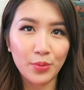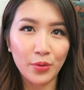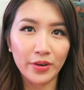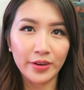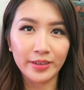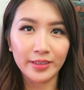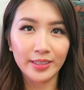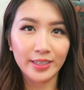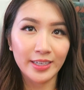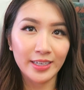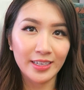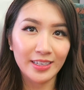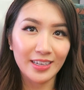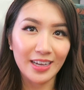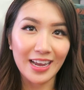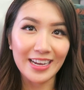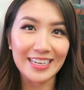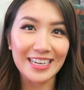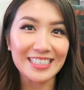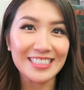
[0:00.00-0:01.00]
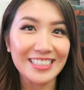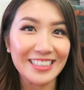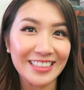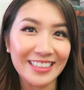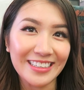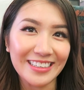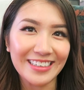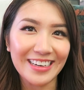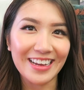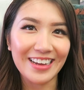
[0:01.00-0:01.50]
importantly, I get to
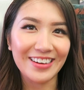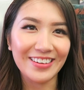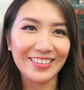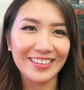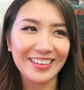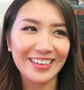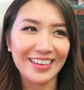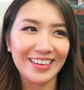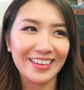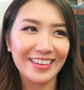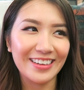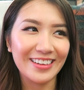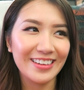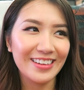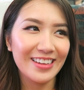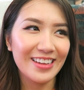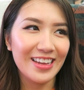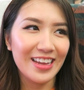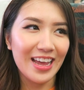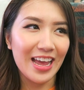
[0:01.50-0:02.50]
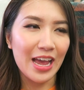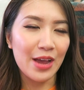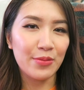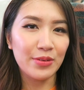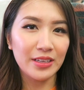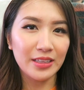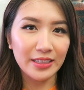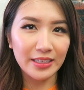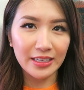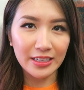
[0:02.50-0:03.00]
eat now. and
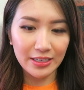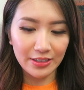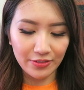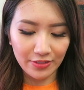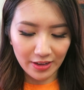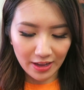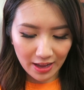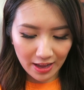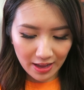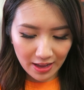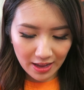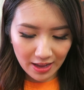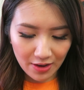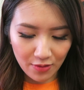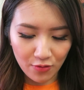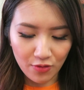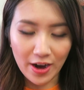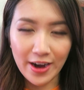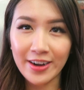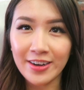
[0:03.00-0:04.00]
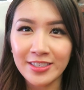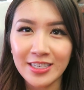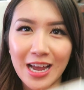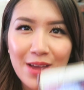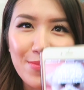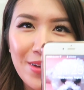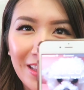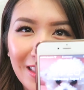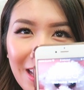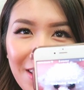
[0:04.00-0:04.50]
we leave right on
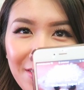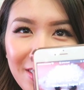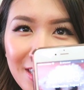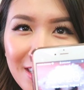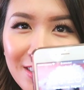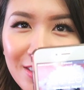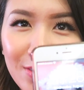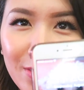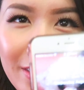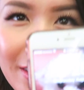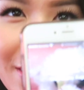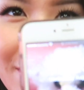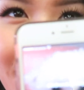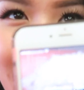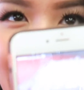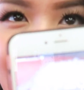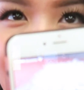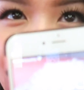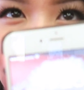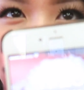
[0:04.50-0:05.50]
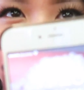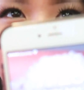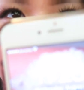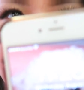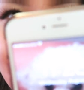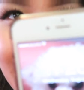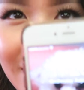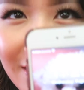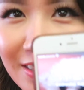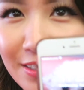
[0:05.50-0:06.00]
time, 11.25
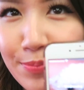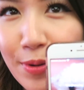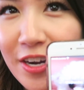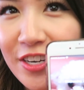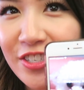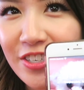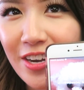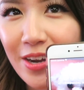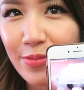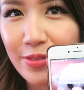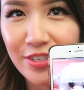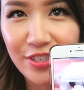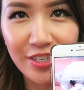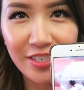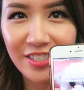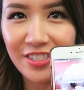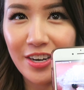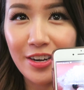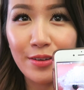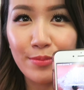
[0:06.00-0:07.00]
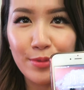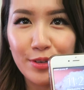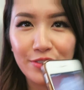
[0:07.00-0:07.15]
with our departure and we just started